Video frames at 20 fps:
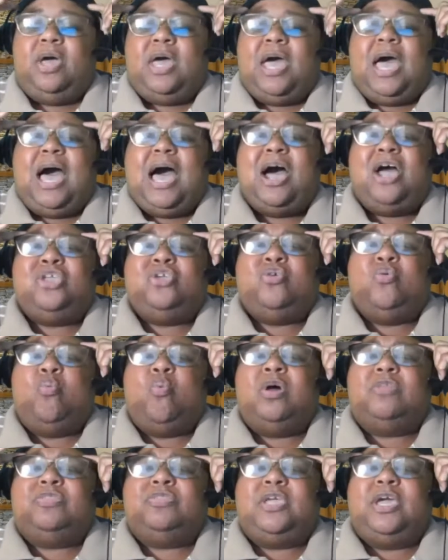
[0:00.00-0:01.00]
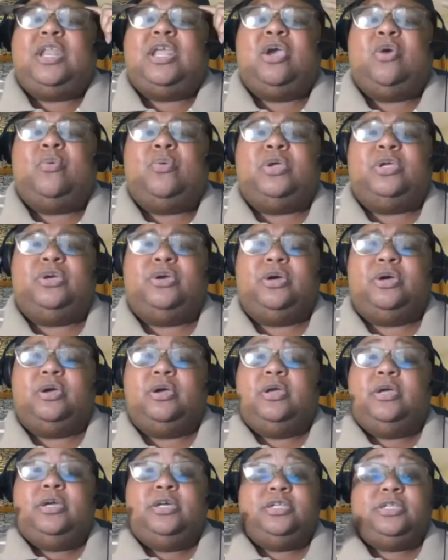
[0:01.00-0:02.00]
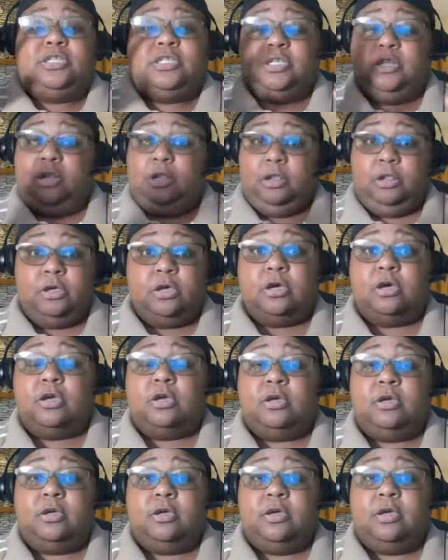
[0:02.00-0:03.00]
how you want that area to look